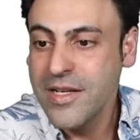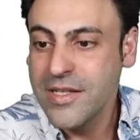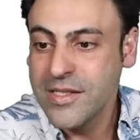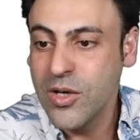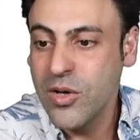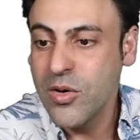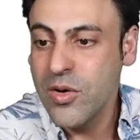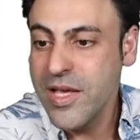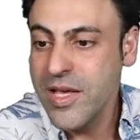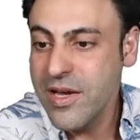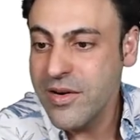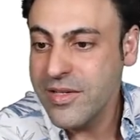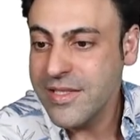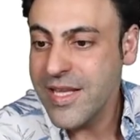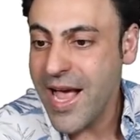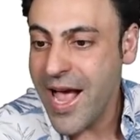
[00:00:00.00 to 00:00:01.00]
So
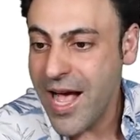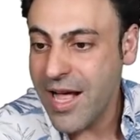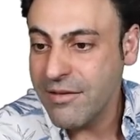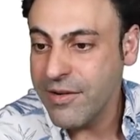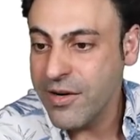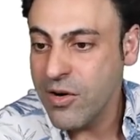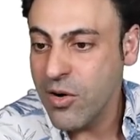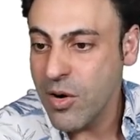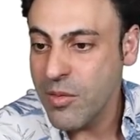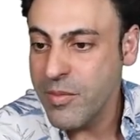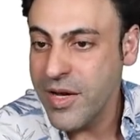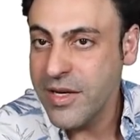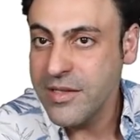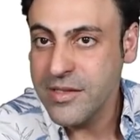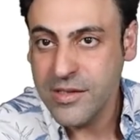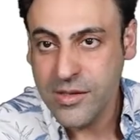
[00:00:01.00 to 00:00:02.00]
here's the alpha
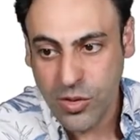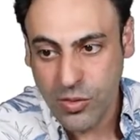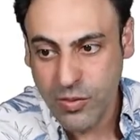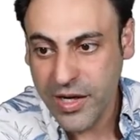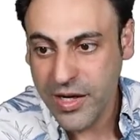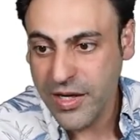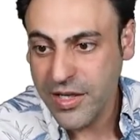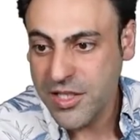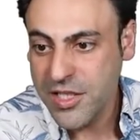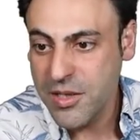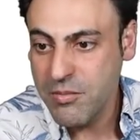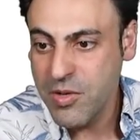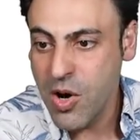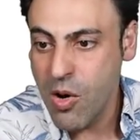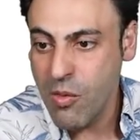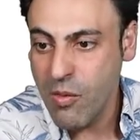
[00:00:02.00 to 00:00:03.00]
carbon. So we're going to
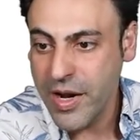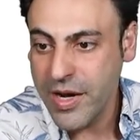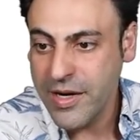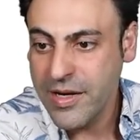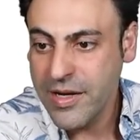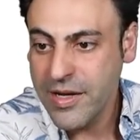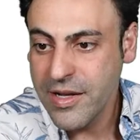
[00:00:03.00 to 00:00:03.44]
keep going.